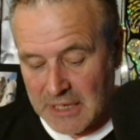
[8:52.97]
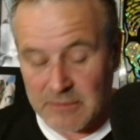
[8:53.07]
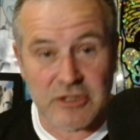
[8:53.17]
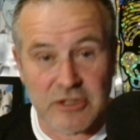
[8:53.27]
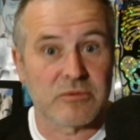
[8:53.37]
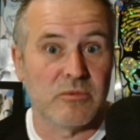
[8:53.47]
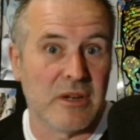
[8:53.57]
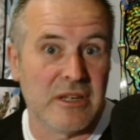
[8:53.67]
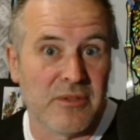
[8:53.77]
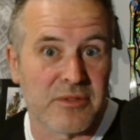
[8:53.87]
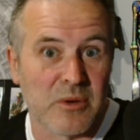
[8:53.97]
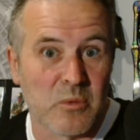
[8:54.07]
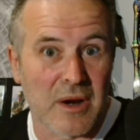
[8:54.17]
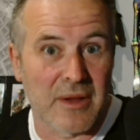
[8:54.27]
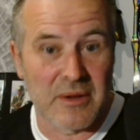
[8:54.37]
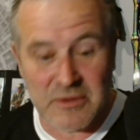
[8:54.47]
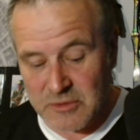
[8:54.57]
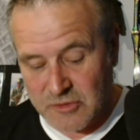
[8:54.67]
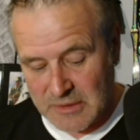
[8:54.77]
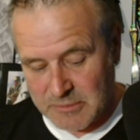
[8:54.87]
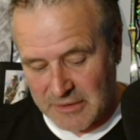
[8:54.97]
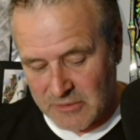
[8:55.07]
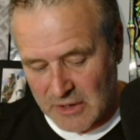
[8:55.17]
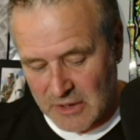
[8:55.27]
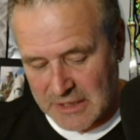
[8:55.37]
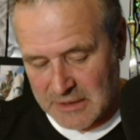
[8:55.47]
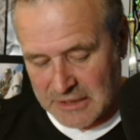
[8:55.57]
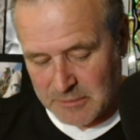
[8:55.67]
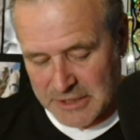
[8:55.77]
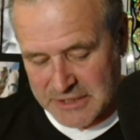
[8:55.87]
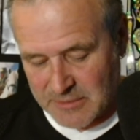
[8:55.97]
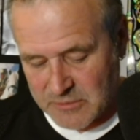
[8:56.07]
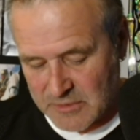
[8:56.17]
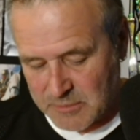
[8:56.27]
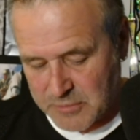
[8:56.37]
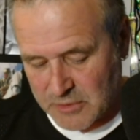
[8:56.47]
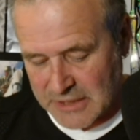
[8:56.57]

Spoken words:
As I say, 1974, the M1 rockets were got rid of,